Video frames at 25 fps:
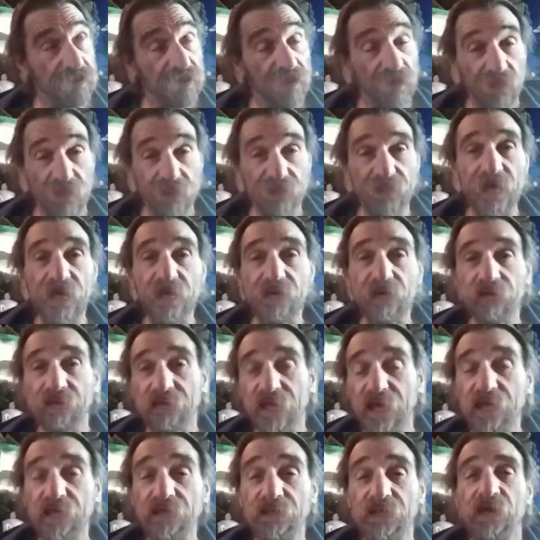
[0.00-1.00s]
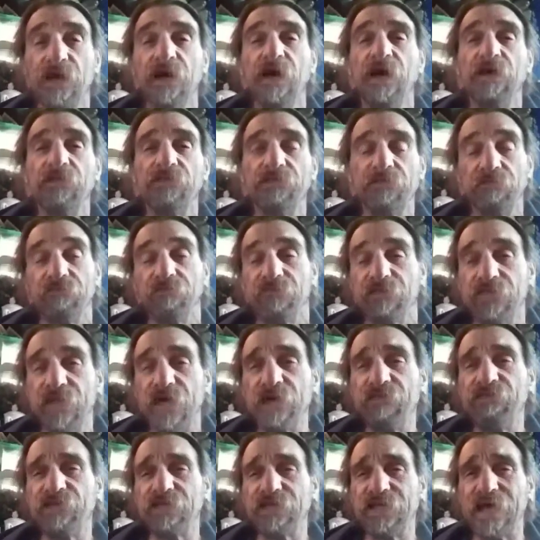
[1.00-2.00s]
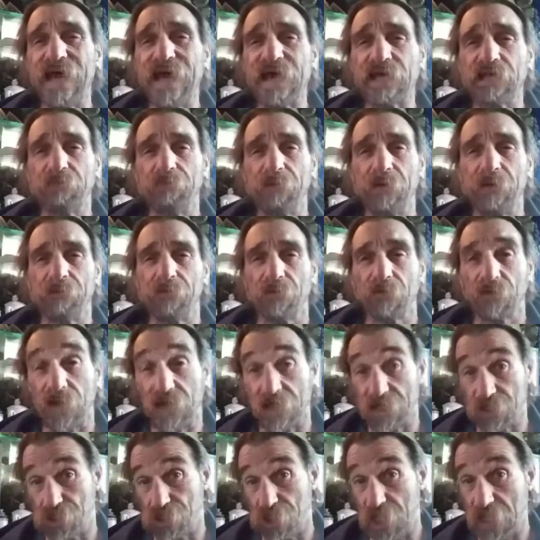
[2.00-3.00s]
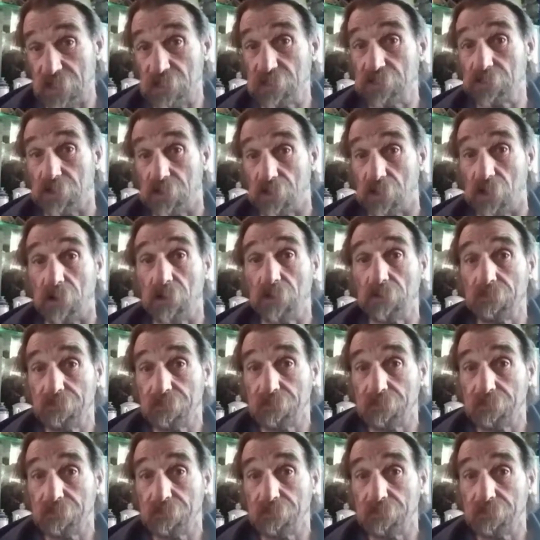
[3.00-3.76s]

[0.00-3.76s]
they've attacked people like Jane Goodall,